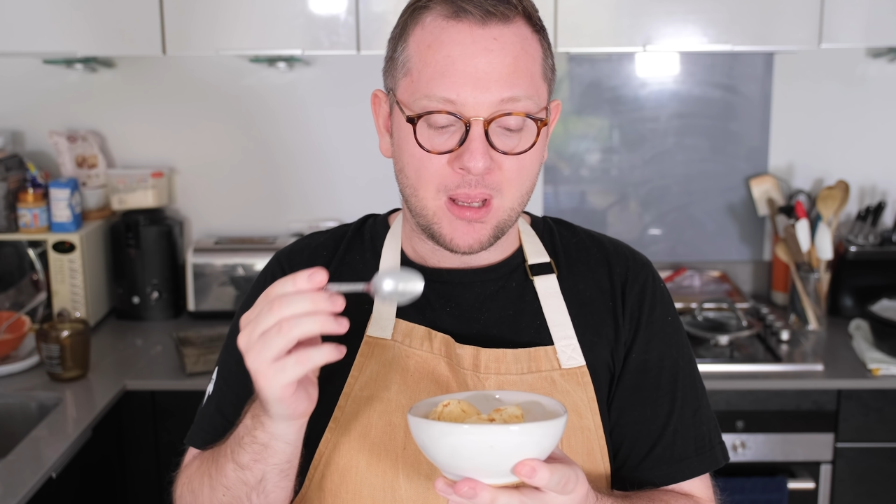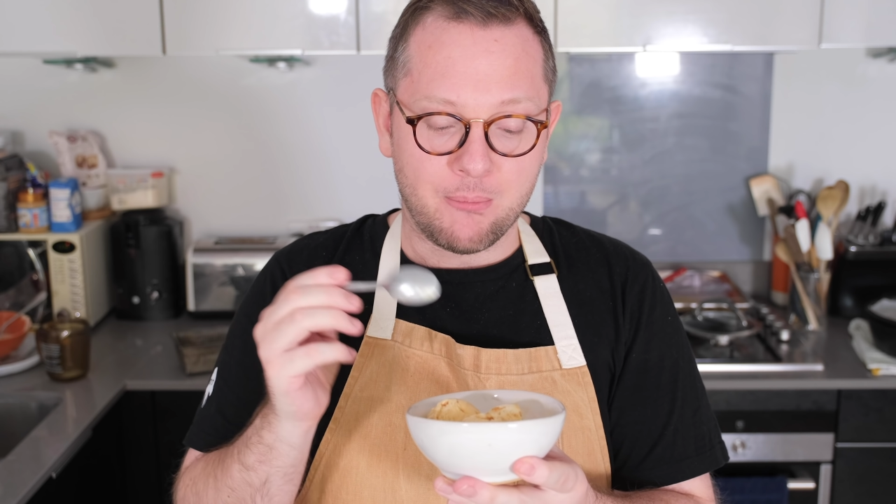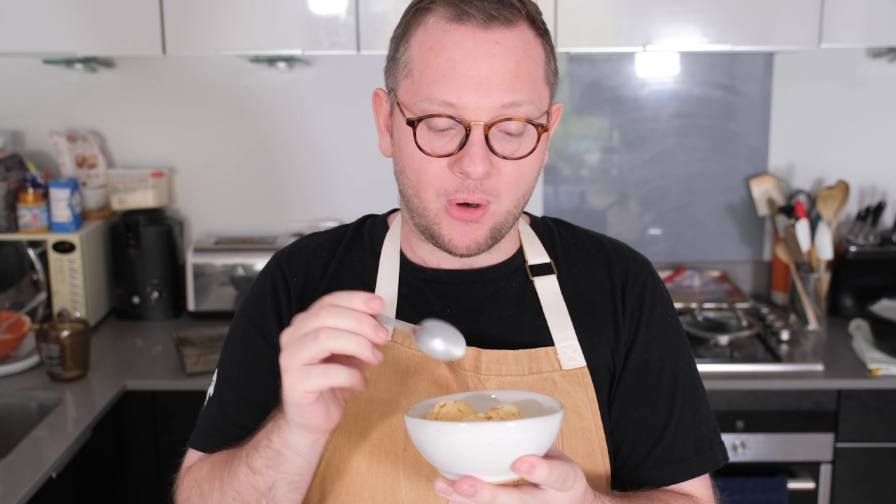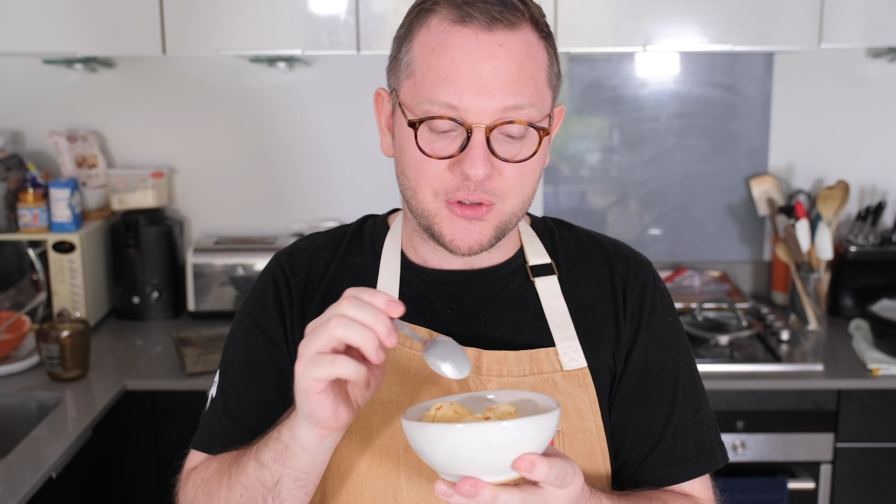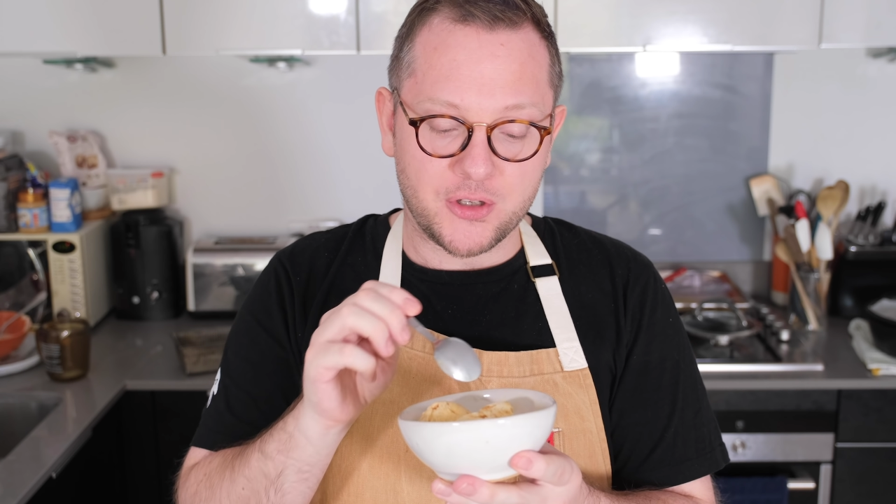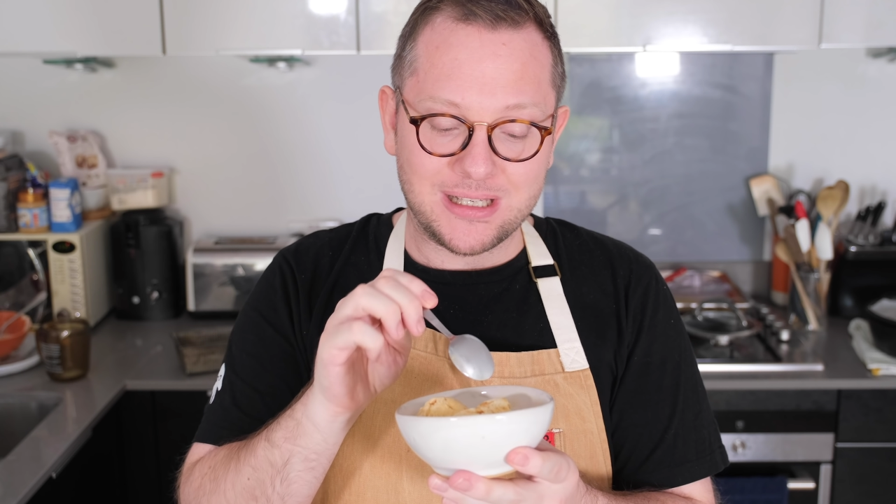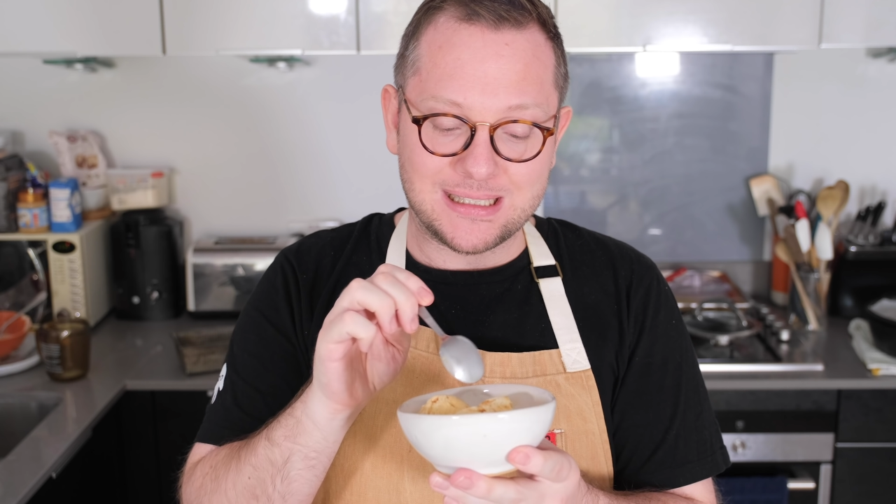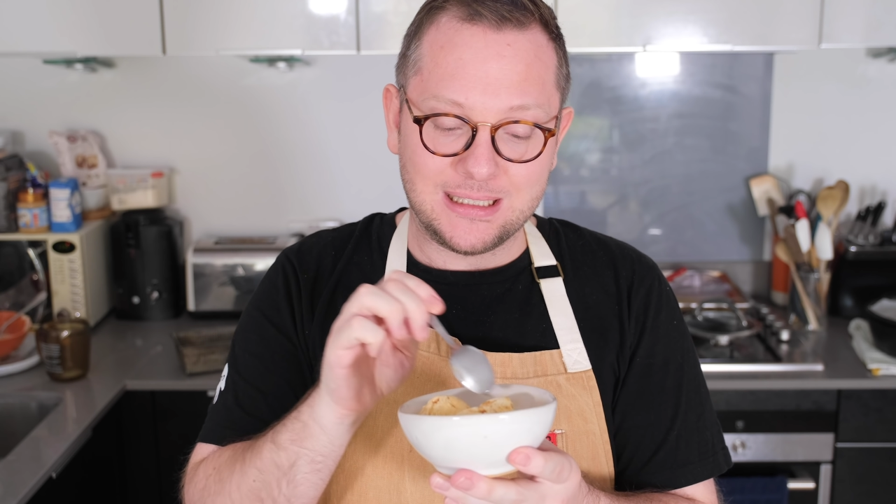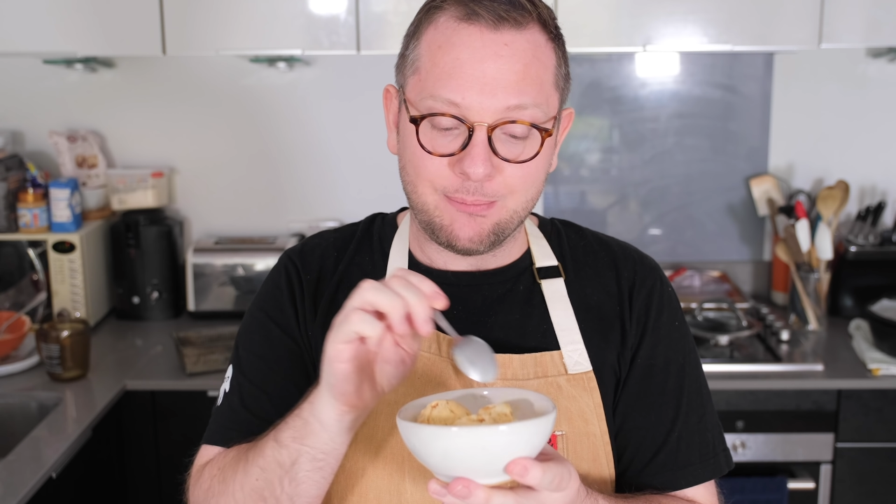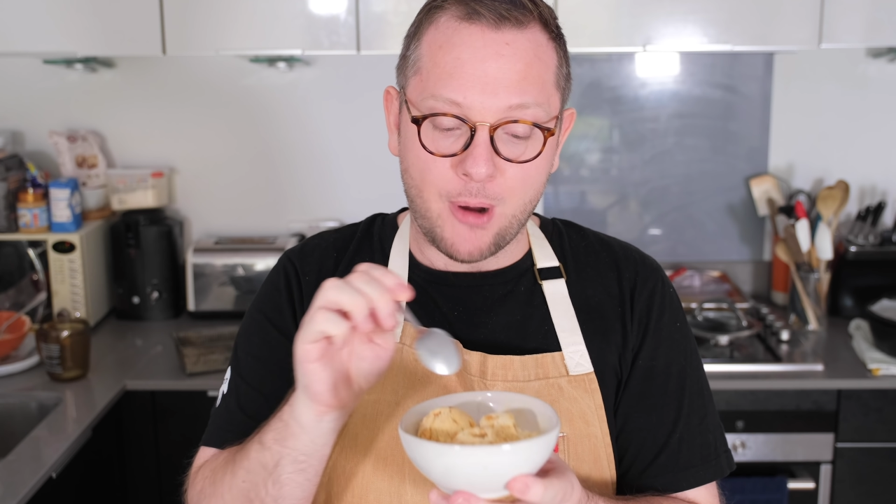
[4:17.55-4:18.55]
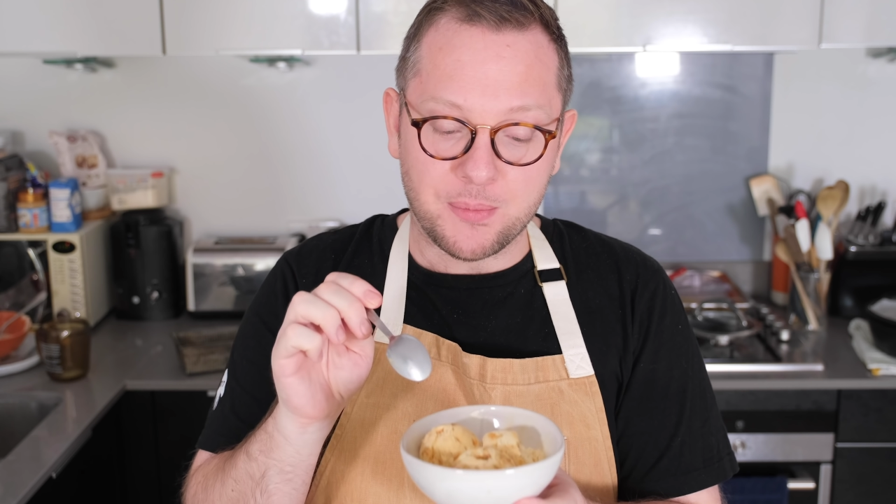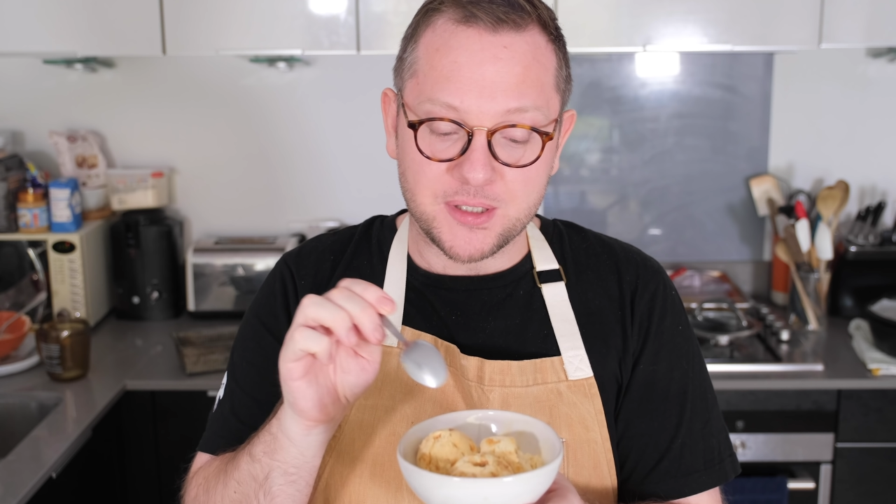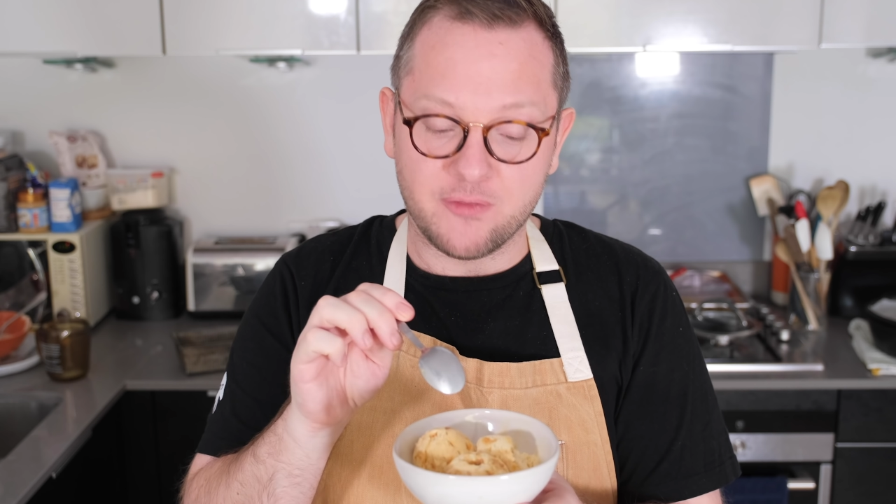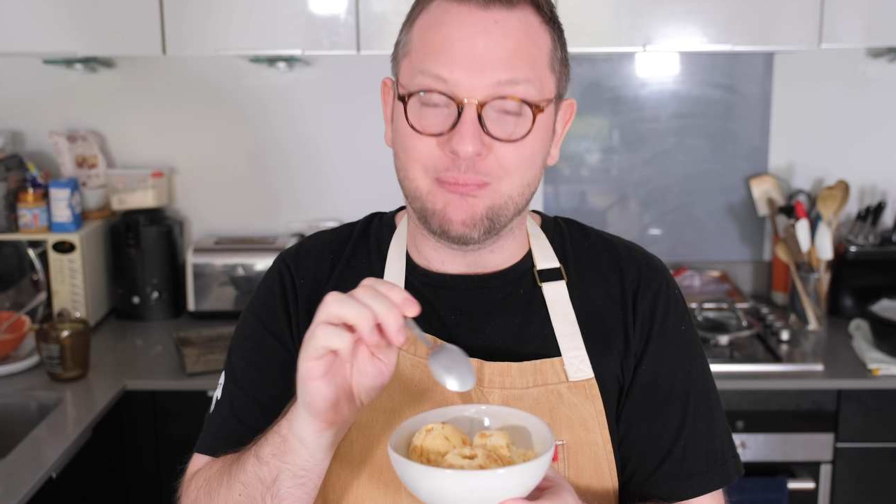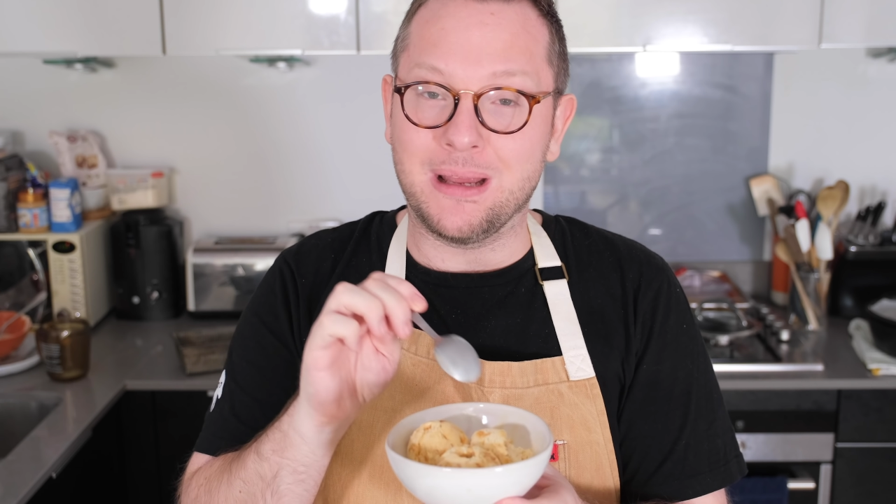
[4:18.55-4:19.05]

but also these little pops of